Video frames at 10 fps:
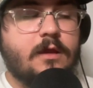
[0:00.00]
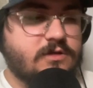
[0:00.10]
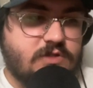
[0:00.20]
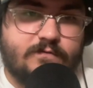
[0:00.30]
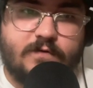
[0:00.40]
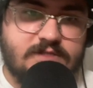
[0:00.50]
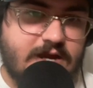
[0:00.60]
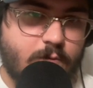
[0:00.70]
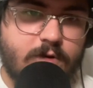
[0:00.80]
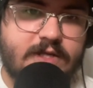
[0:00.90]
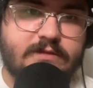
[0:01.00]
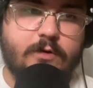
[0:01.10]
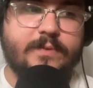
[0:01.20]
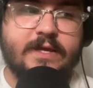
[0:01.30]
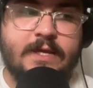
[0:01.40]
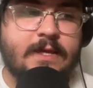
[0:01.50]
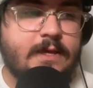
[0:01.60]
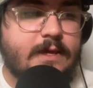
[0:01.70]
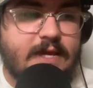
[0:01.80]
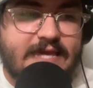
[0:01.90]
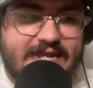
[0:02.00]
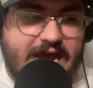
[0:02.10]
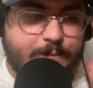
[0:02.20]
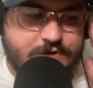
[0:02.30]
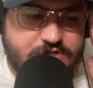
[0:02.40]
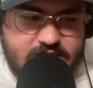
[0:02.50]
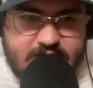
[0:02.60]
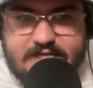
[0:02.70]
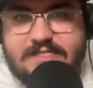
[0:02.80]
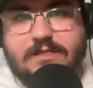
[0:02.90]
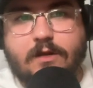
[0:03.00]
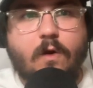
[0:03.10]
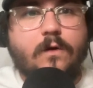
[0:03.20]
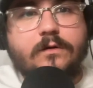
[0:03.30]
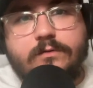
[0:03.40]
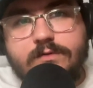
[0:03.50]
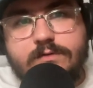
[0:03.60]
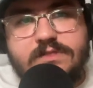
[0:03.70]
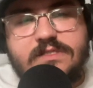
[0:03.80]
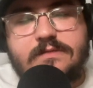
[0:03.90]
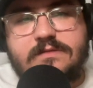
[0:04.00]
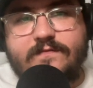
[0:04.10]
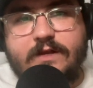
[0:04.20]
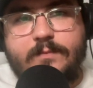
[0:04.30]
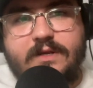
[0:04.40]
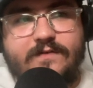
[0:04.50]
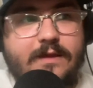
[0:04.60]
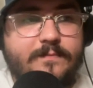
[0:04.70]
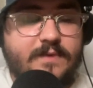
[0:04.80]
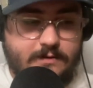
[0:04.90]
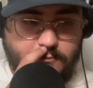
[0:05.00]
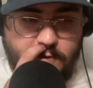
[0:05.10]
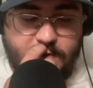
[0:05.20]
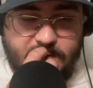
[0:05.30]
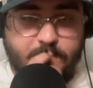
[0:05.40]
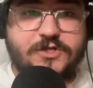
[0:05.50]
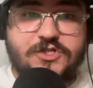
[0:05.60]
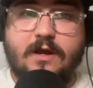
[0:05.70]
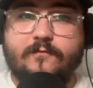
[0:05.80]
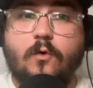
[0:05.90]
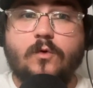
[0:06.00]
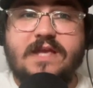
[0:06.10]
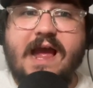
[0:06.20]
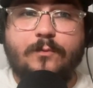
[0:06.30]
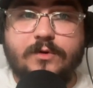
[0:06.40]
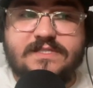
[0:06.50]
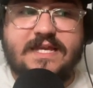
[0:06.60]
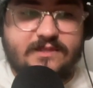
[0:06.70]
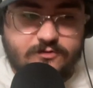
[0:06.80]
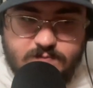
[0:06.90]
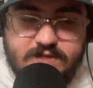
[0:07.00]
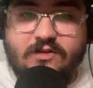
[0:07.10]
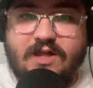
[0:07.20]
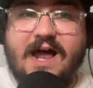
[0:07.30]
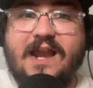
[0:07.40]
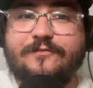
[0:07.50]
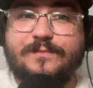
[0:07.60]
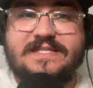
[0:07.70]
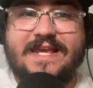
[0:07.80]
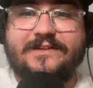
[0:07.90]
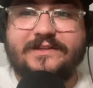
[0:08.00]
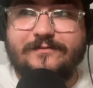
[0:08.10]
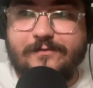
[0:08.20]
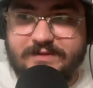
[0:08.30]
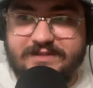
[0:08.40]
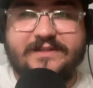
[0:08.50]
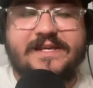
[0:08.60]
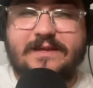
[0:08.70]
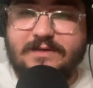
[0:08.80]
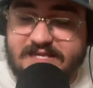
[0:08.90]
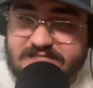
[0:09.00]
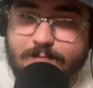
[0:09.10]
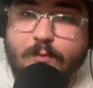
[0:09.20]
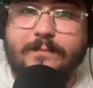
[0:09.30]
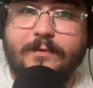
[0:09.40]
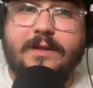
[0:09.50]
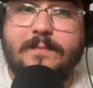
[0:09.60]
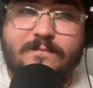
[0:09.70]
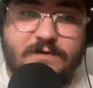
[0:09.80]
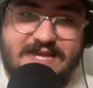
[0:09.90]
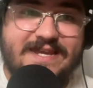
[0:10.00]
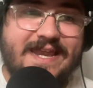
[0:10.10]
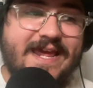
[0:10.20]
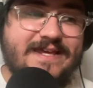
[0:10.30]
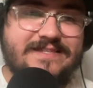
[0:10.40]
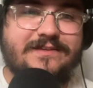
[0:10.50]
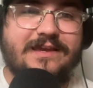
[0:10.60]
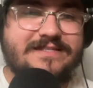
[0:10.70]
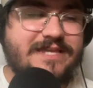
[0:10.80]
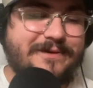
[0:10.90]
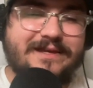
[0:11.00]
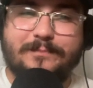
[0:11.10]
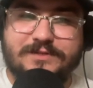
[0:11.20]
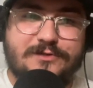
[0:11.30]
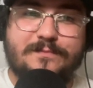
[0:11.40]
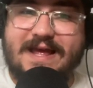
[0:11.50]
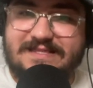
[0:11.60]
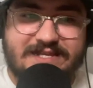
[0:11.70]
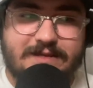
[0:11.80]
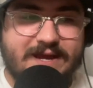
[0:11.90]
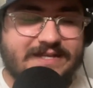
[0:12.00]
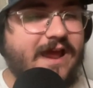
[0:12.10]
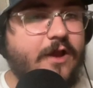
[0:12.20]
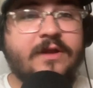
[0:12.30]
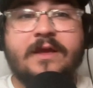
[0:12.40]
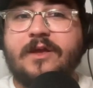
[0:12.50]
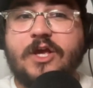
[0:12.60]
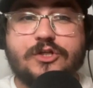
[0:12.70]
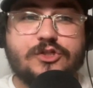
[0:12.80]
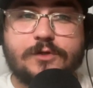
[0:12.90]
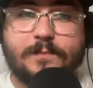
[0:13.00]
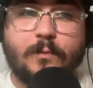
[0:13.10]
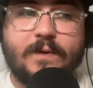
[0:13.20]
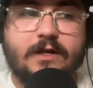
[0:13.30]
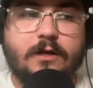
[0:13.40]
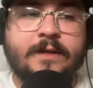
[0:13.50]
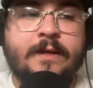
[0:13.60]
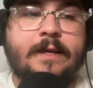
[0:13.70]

So far, it's not working though. But again, how much of that is the Cardinals' development of him? Which of course I will say there's been a lot of mishandling of him lately. Case in point, bringing him up for 10 days to be a platoon bat and sending him back down, super weird.